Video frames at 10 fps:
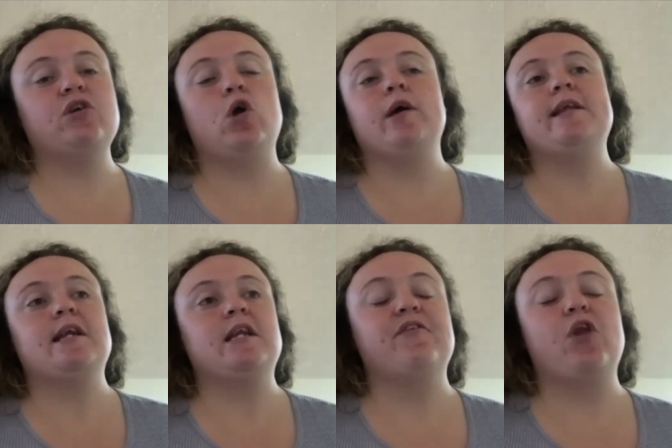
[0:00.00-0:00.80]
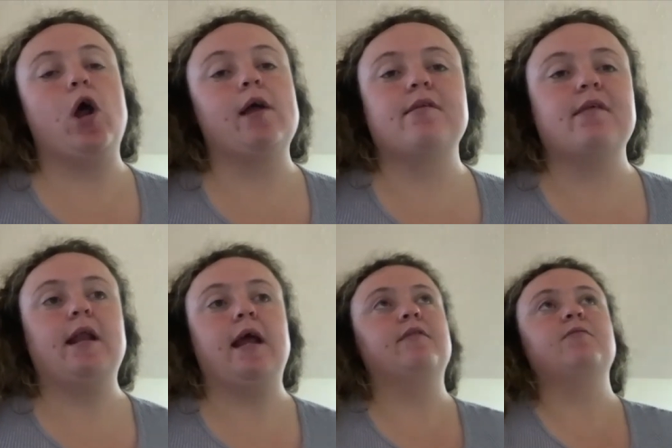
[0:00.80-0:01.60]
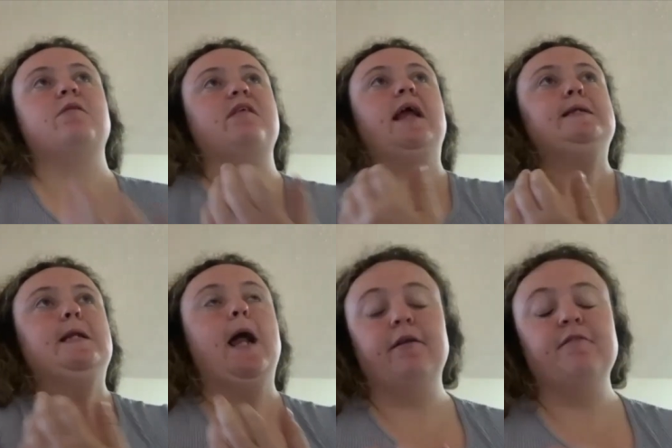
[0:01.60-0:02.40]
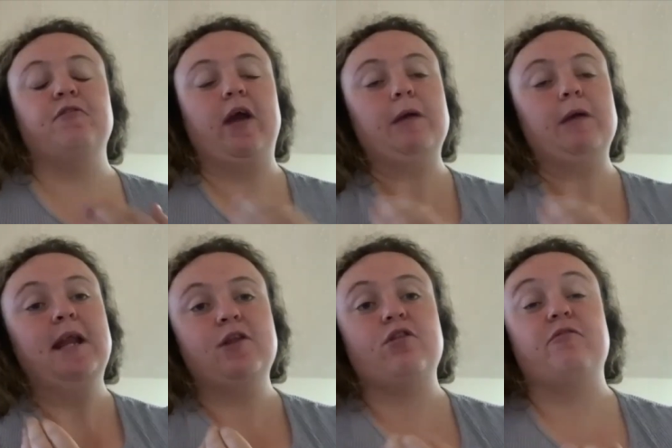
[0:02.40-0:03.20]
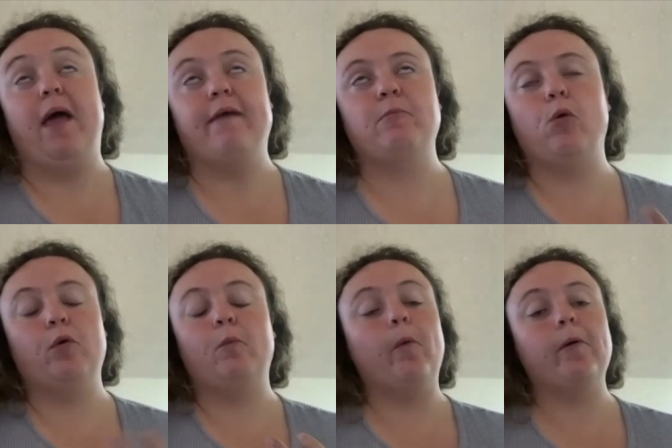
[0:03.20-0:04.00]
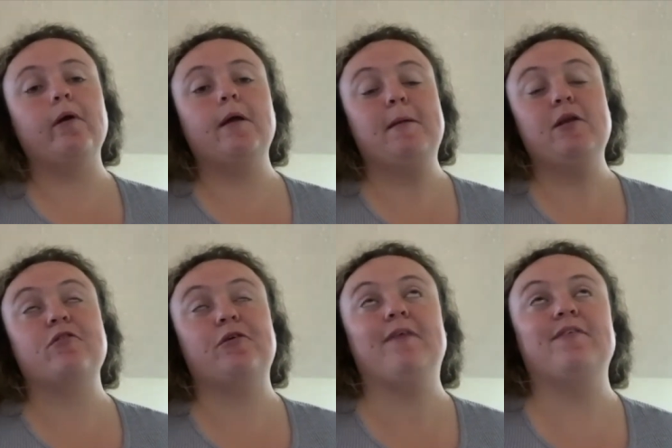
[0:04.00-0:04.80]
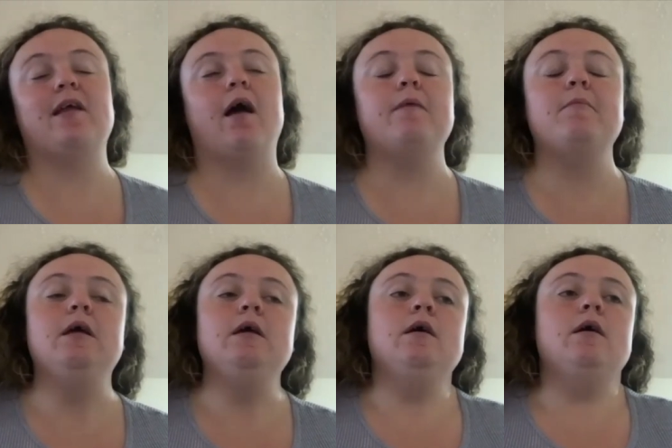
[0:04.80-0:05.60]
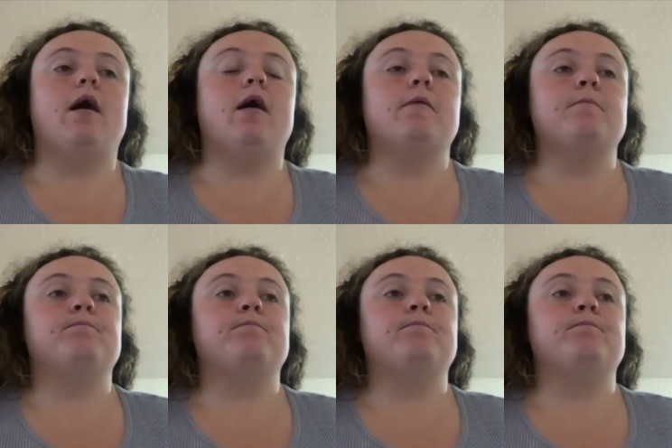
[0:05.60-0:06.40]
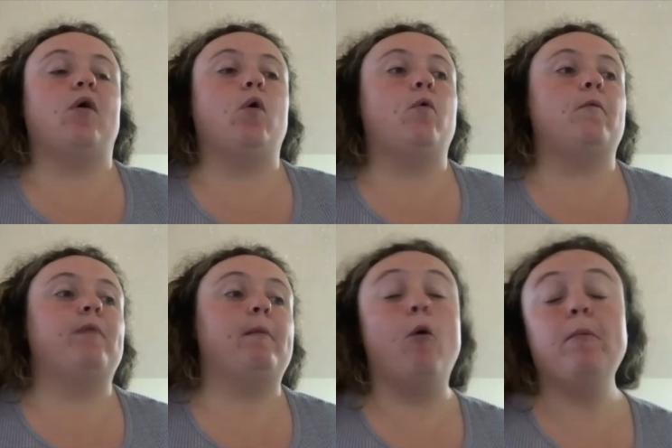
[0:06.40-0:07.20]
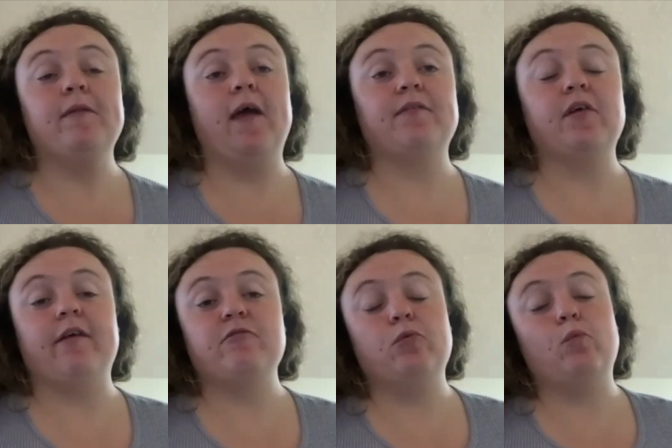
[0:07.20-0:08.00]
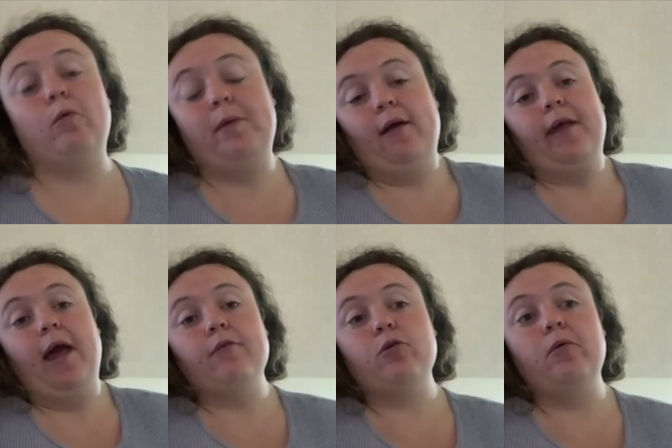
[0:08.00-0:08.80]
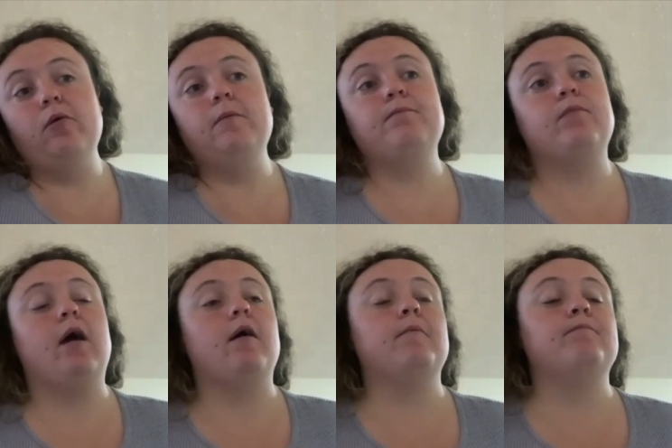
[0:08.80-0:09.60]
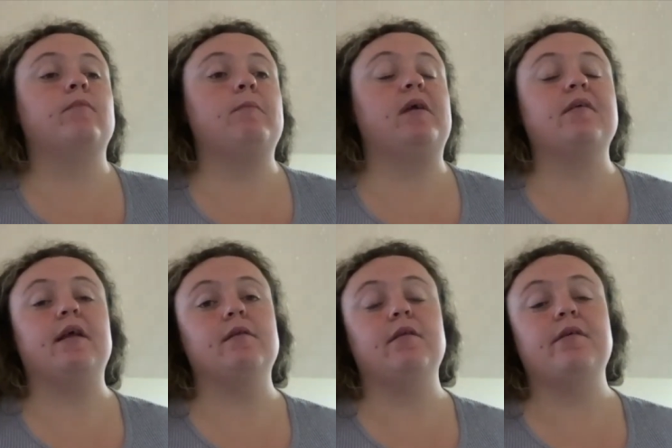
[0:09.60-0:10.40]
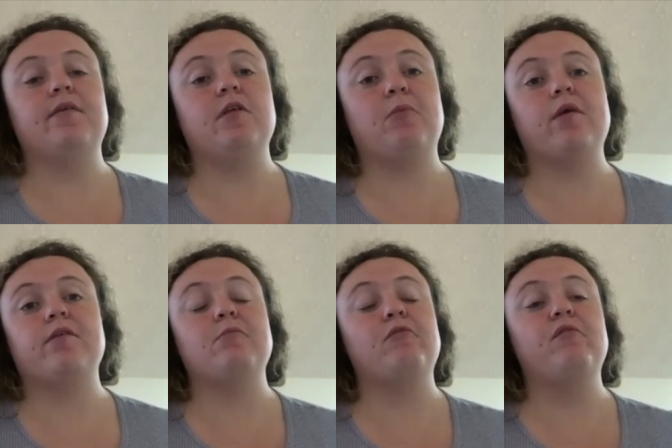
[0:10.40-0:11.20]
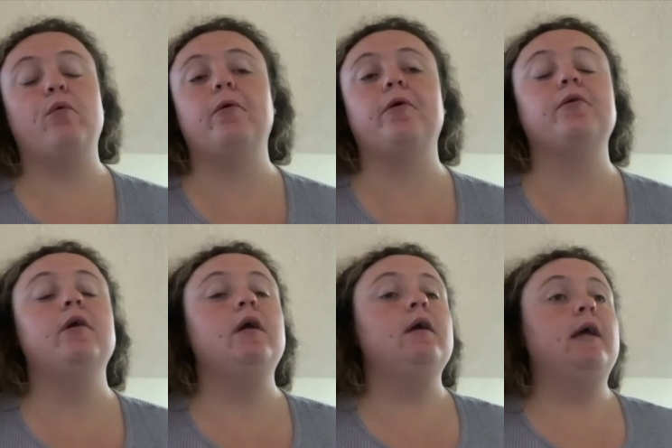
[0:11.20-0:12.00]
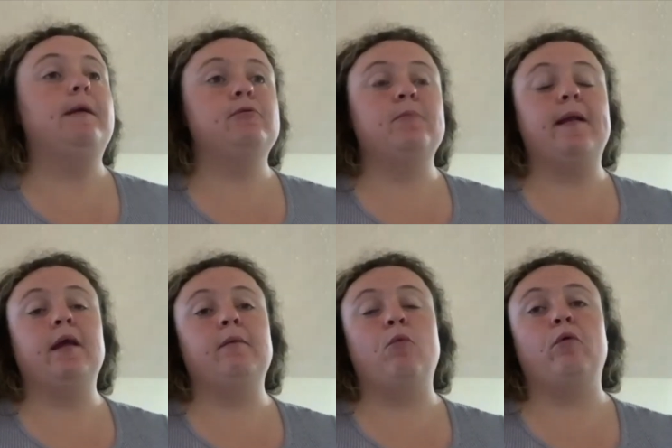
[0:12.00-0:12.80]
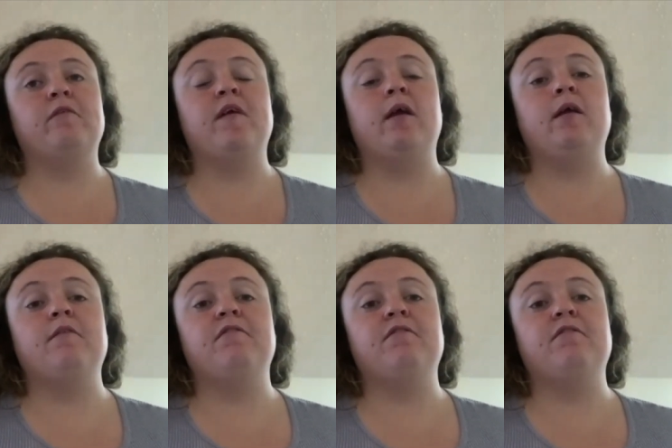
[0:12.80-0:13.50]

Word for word: called Connecting the Dots, and I'd say none of the recommendations from that report were administered at the time. So I'm hoping that the government will be held accountable. I'm excited to see this process move forward, implementing more of a,